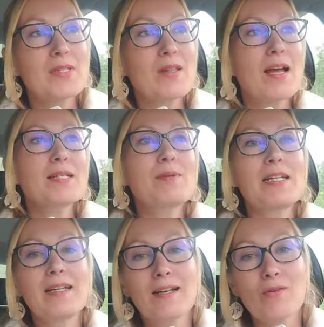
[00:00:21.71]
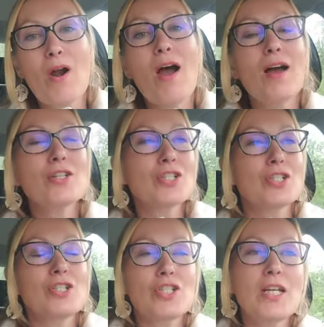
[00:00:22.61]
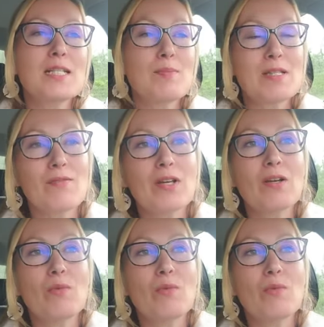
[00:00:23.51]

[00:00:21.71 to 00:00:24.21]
so the husband needed a garage and she had specific